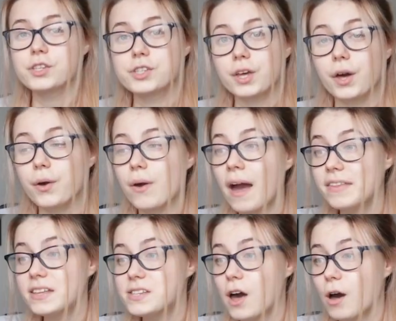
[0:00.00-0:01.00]
So at
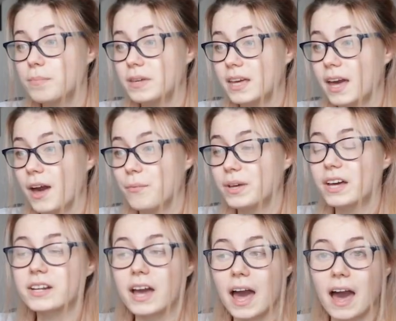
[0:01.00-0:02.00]
the top here we're going
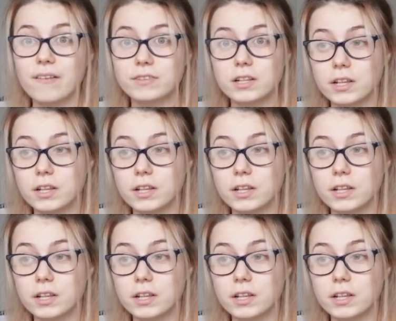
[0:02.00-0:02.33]
to have the